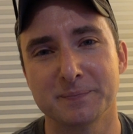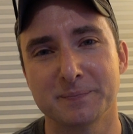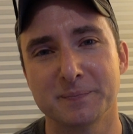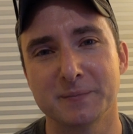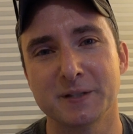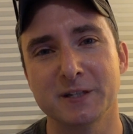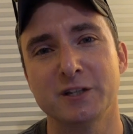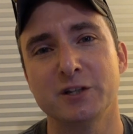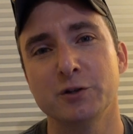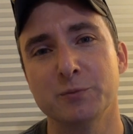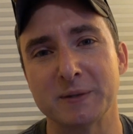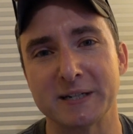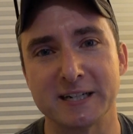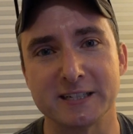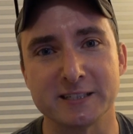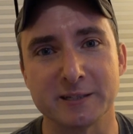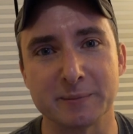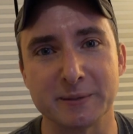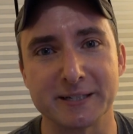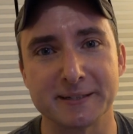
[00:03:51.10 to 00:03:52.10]
the human
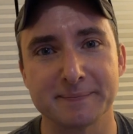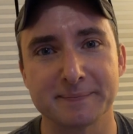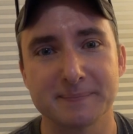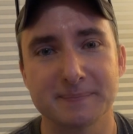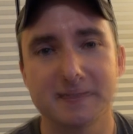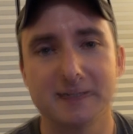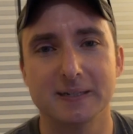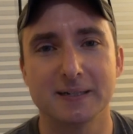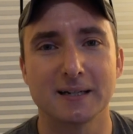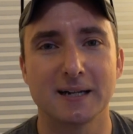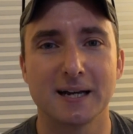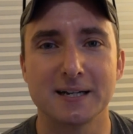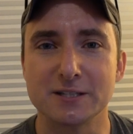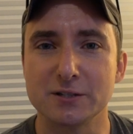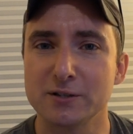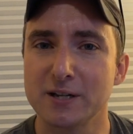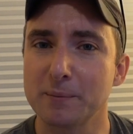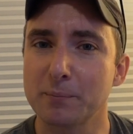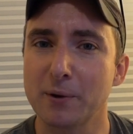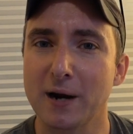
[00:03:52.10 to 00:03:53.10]
element. As
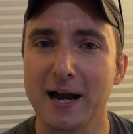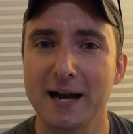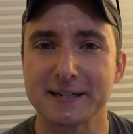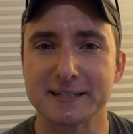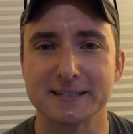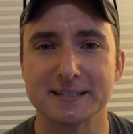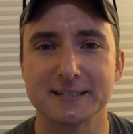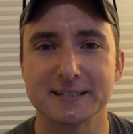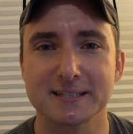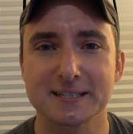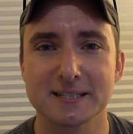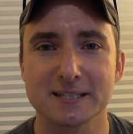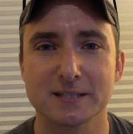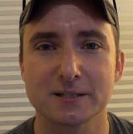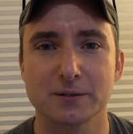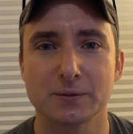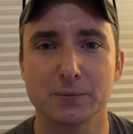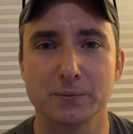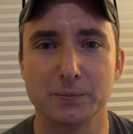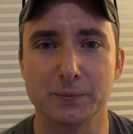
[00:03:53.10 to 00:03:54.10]
you get
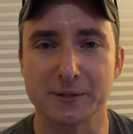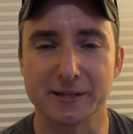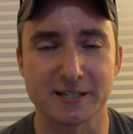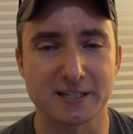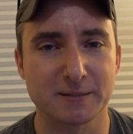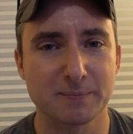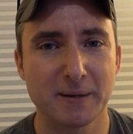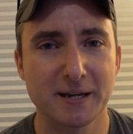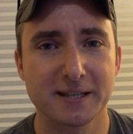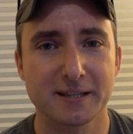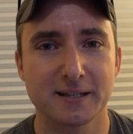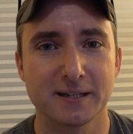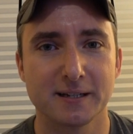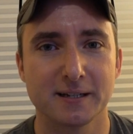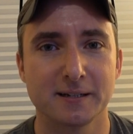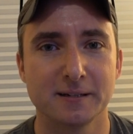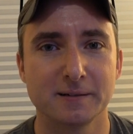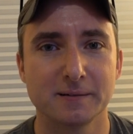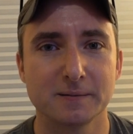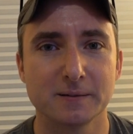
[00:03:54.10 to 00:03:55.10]
practice with this
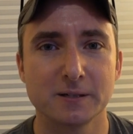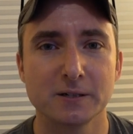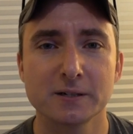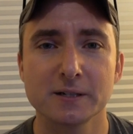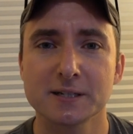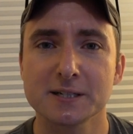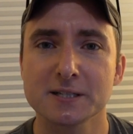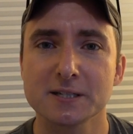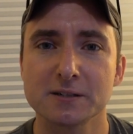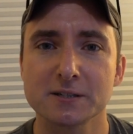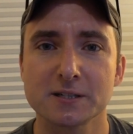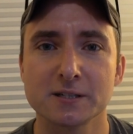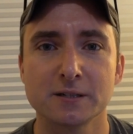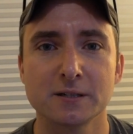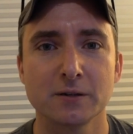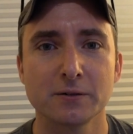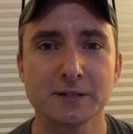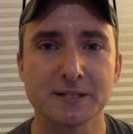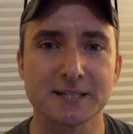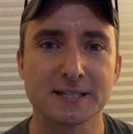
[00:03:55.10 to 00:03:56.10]
method, you're going to start to
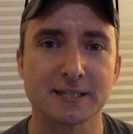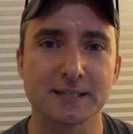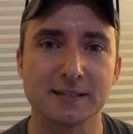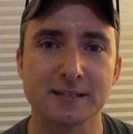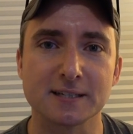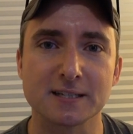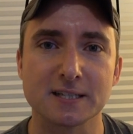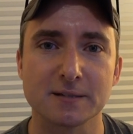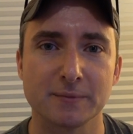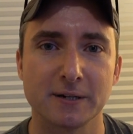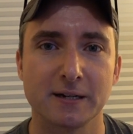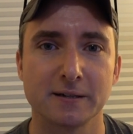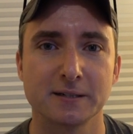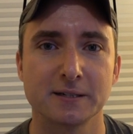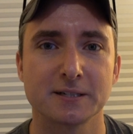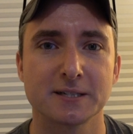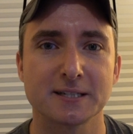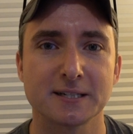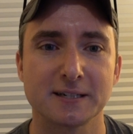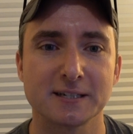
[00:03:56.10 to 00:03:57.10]
notice things about
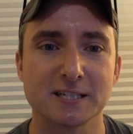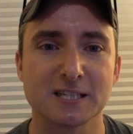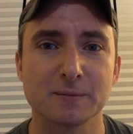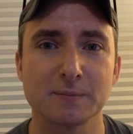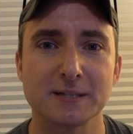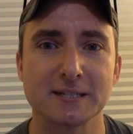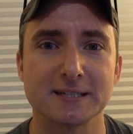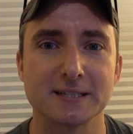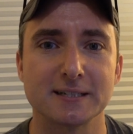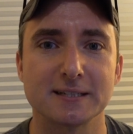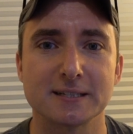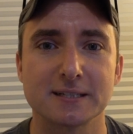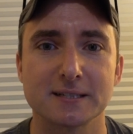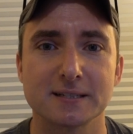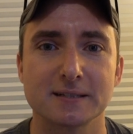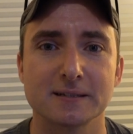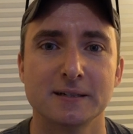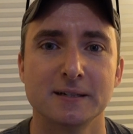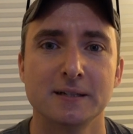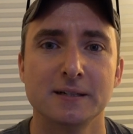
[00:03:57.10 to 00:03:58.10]
your study
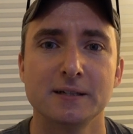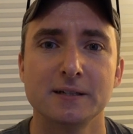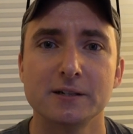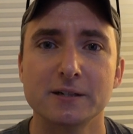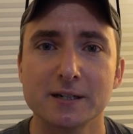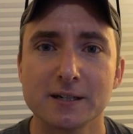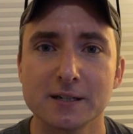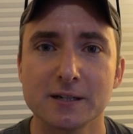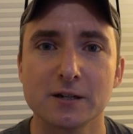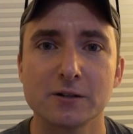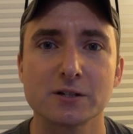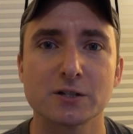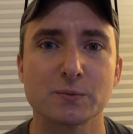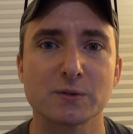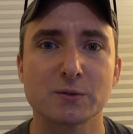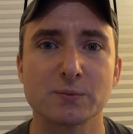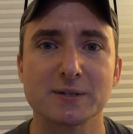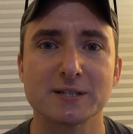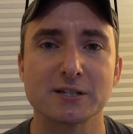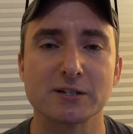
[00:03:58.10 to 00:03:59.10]
species. You're going to notice
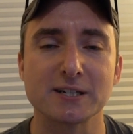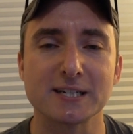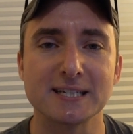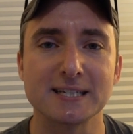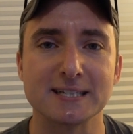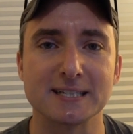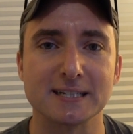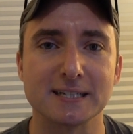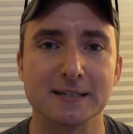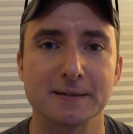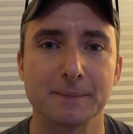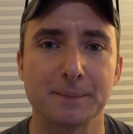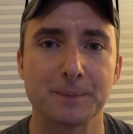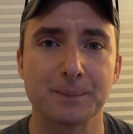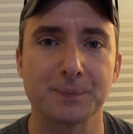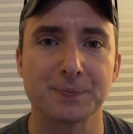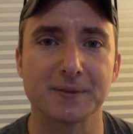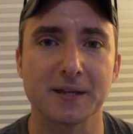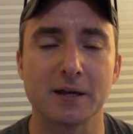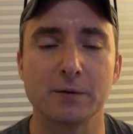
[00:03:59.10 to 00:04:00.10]
which ones are easy
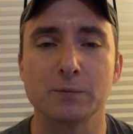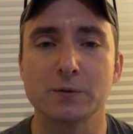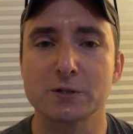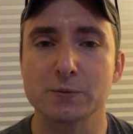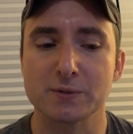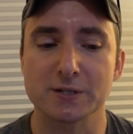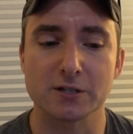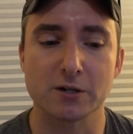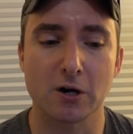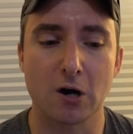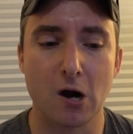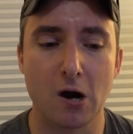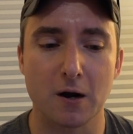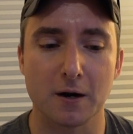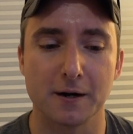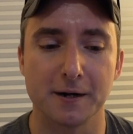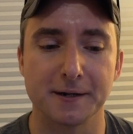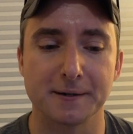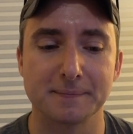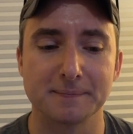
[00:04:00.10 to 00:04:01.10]
and which ones are
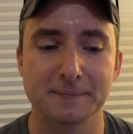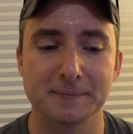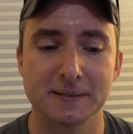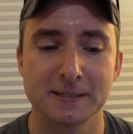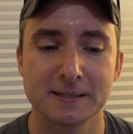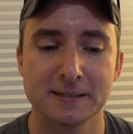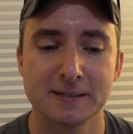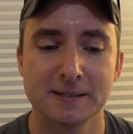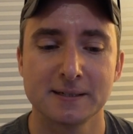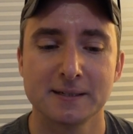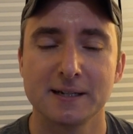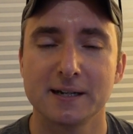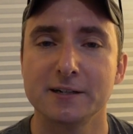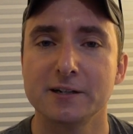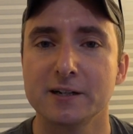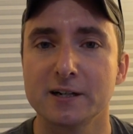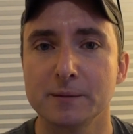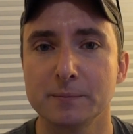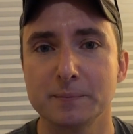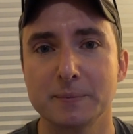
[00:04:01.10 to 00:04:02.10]
hard, and
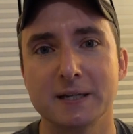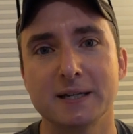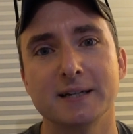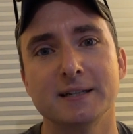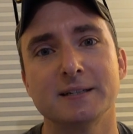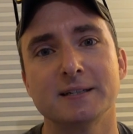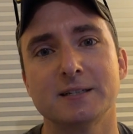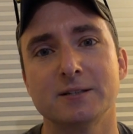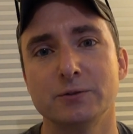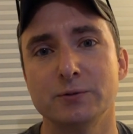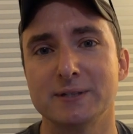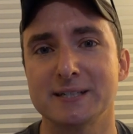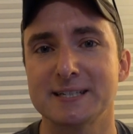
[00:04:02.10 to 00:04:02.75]
you're going to begin to